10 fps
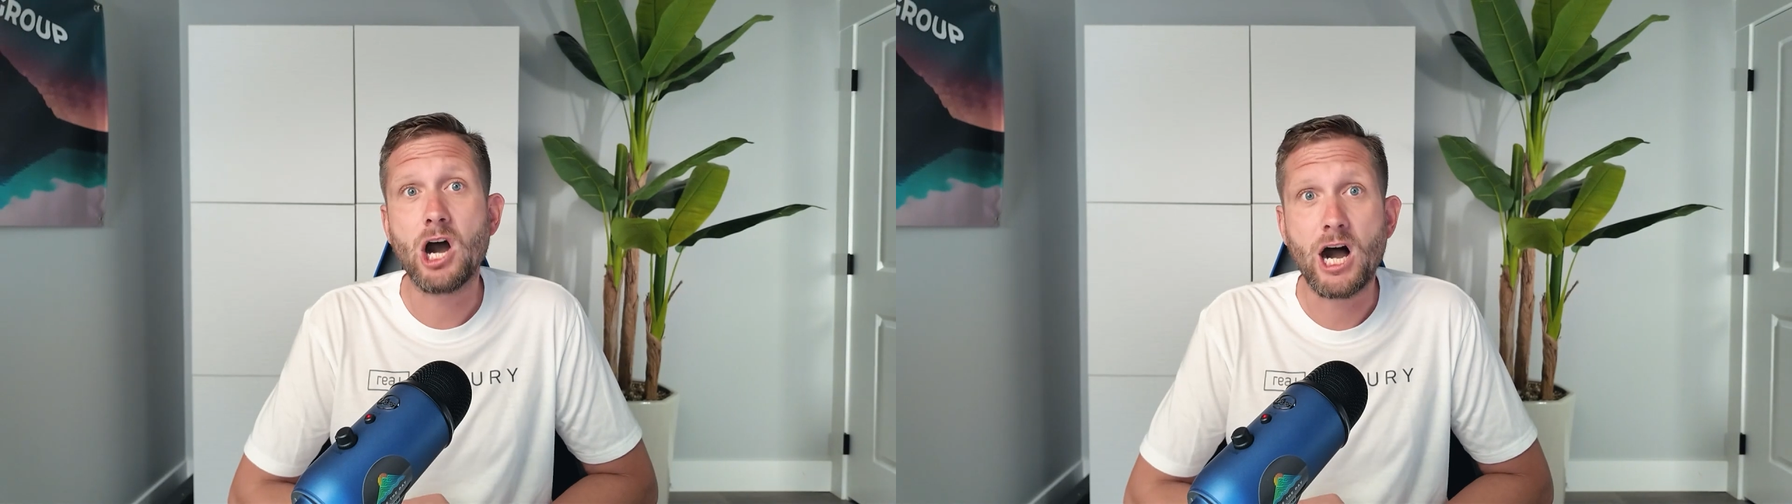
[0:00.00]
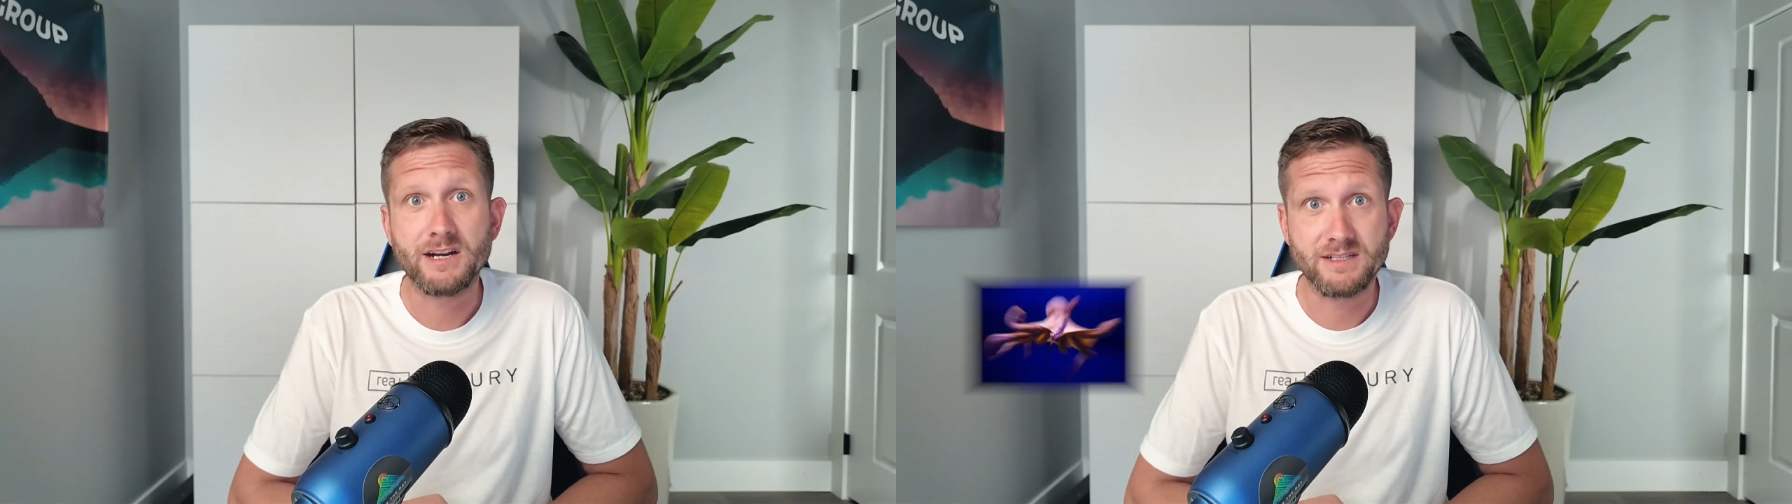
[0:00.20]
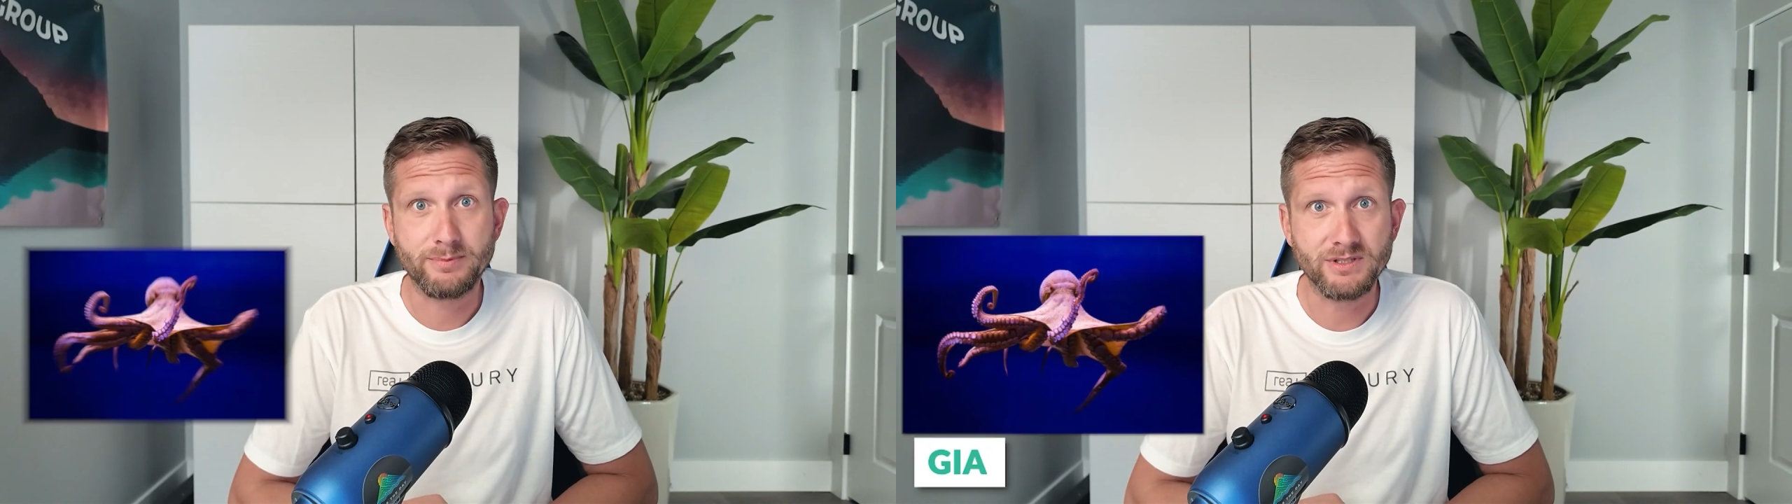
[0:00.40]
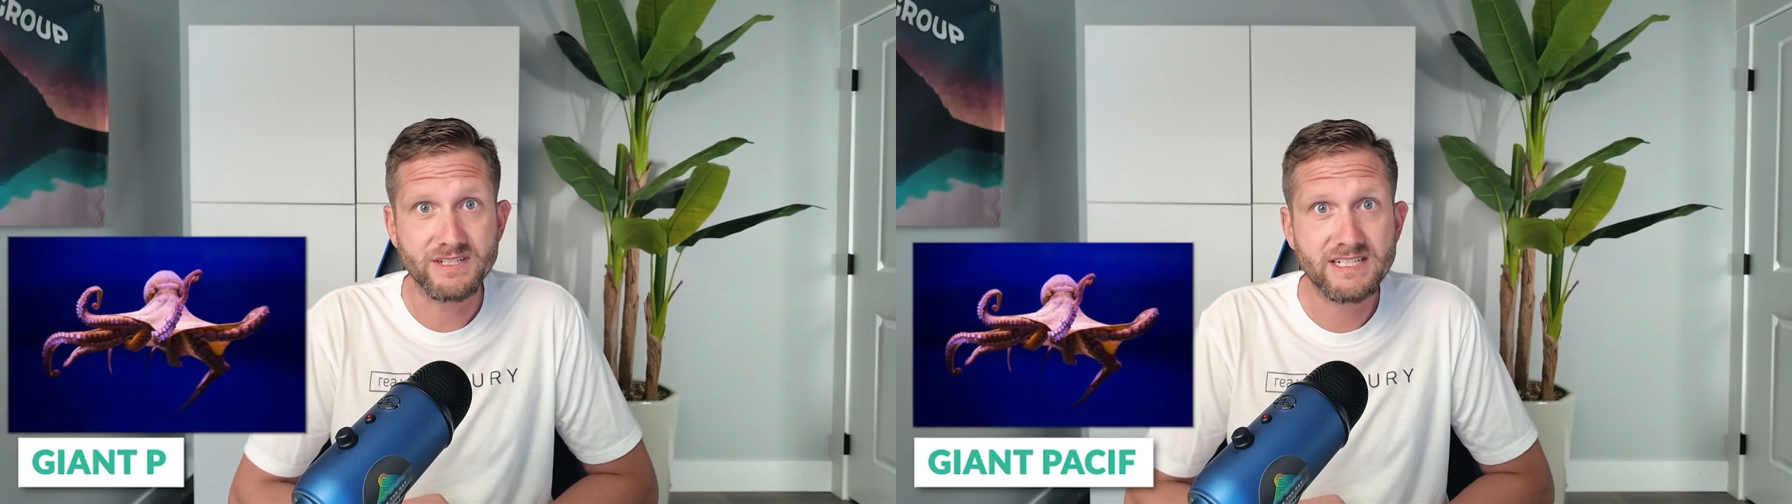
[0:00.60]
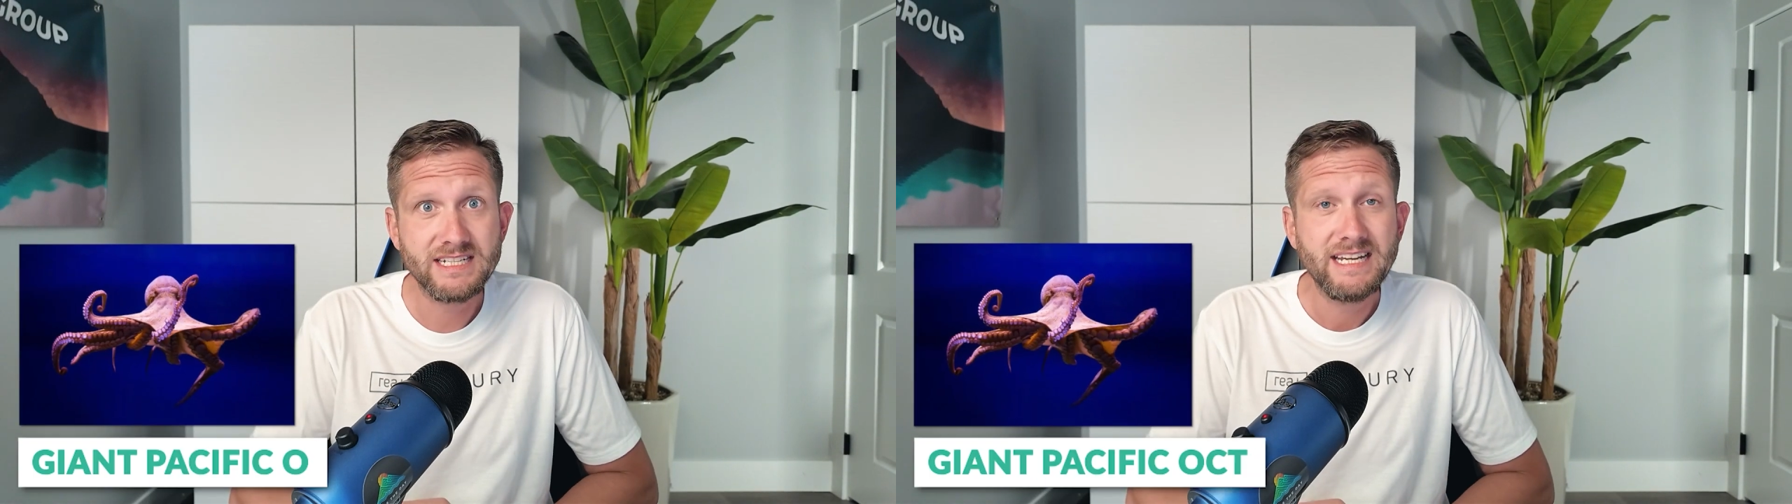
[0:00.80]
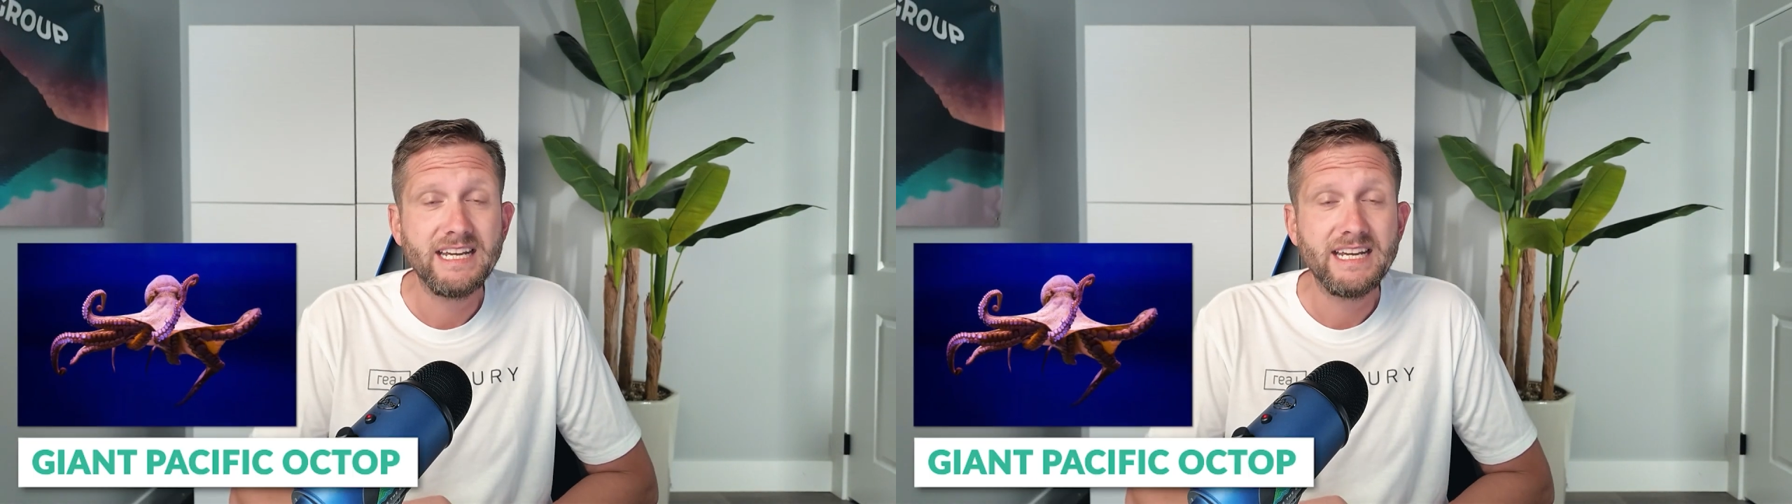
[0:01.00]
octopus.